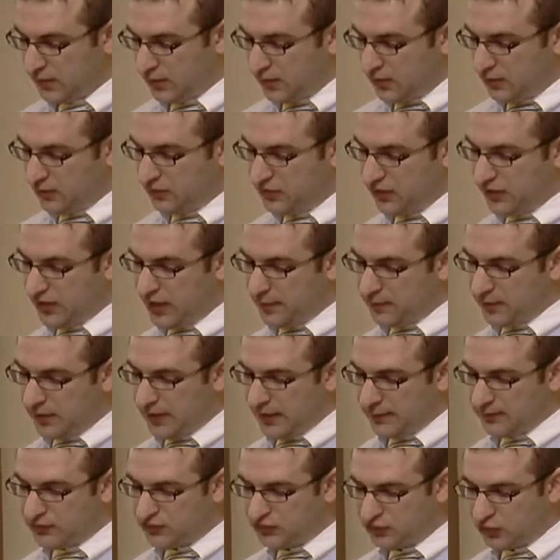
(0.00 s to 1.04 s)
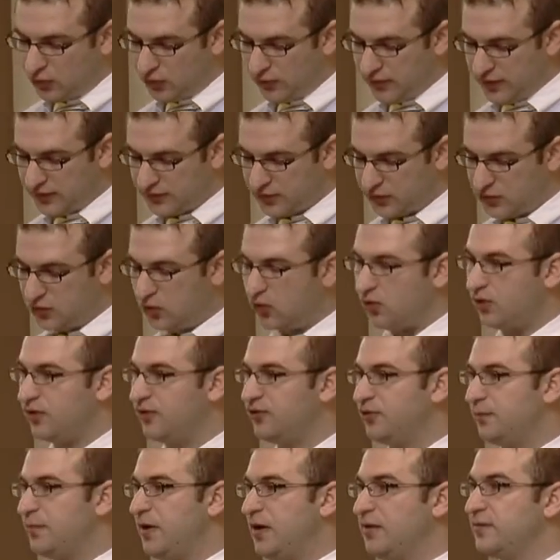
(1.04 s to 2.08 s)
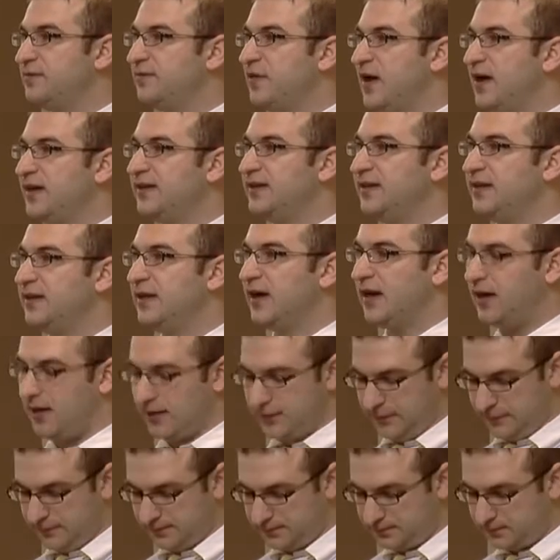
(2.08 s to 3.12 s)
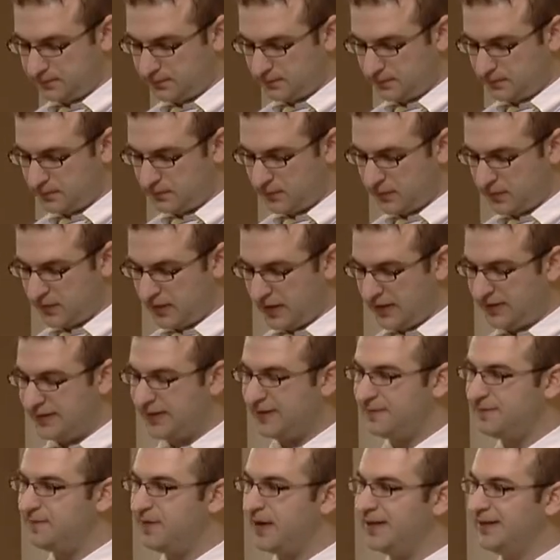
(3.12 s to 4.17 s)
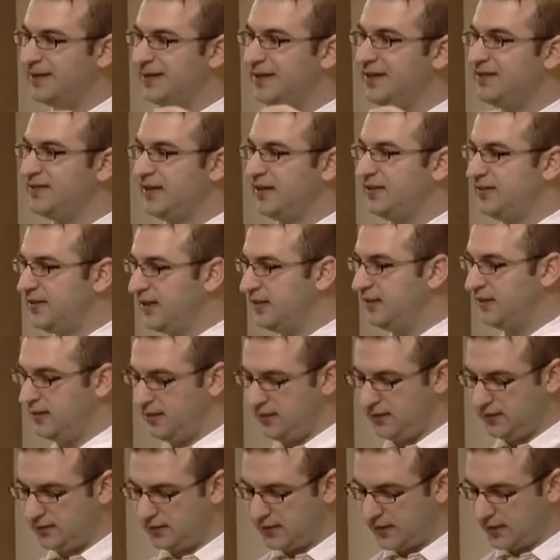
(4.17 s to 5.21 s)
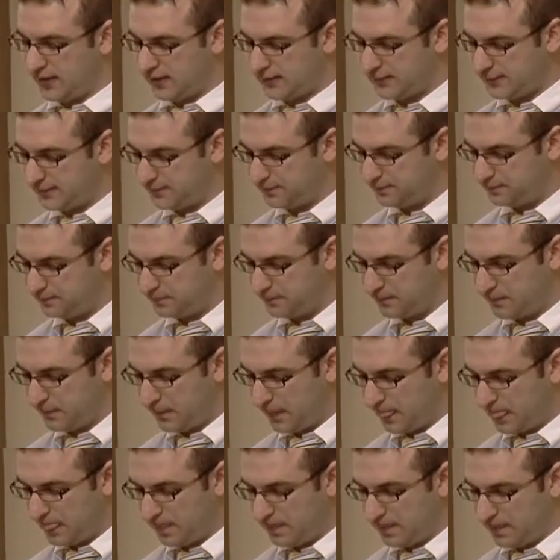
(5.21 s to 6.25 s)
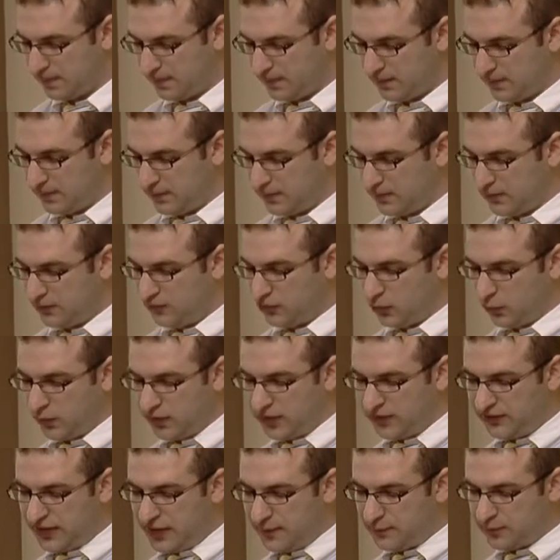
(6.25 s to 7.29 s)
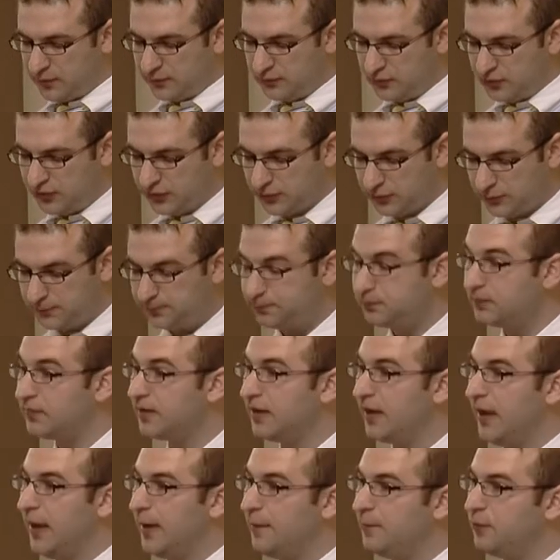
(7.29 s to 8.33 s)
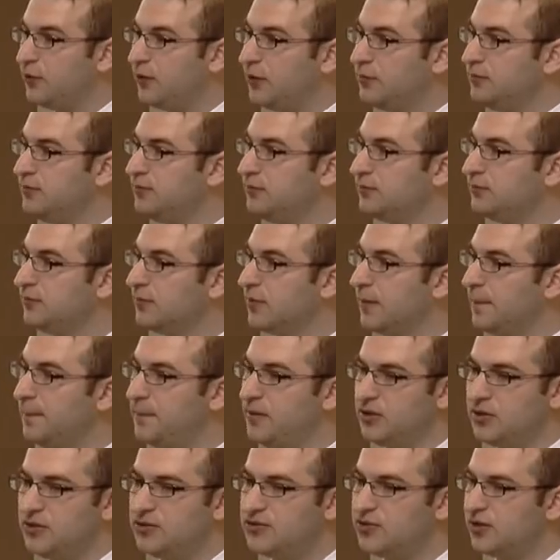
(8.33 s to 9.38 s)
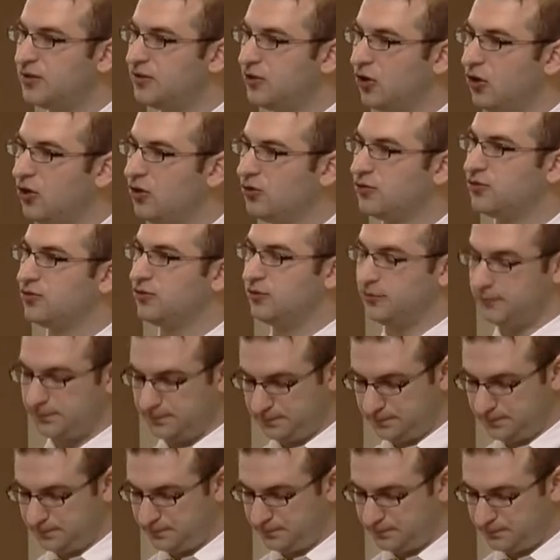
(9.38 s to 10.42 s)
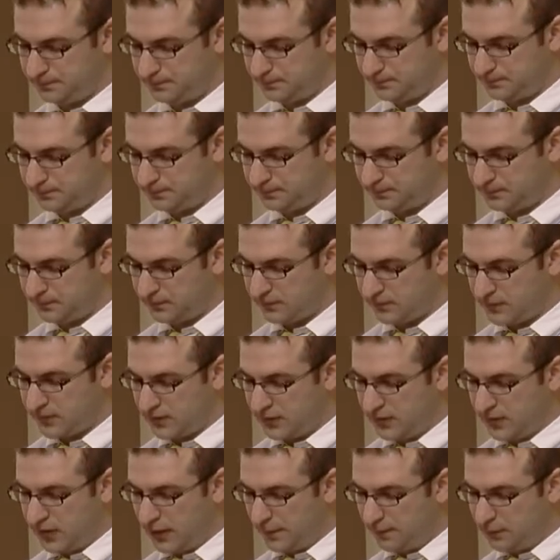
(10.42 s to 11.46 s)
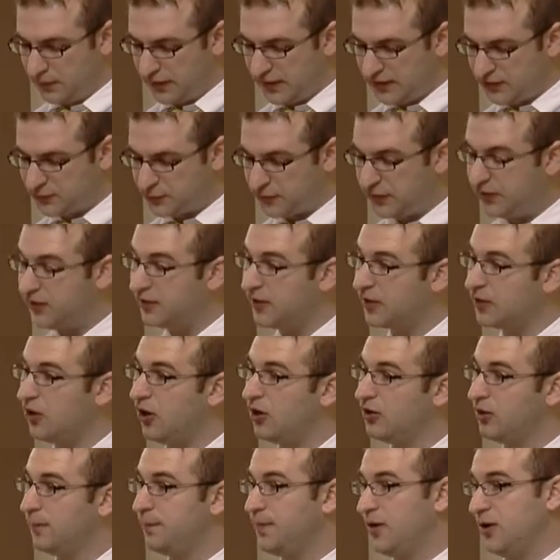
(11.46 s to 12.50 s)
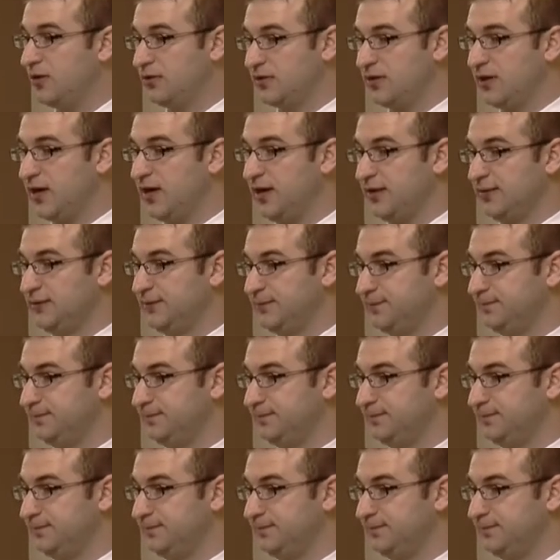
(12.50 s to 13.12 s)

You see, Abraham's story at the core is about finding God and then finding his identity in God. So, what does Abram do? Abram builds an altar, a place where he can call upon God.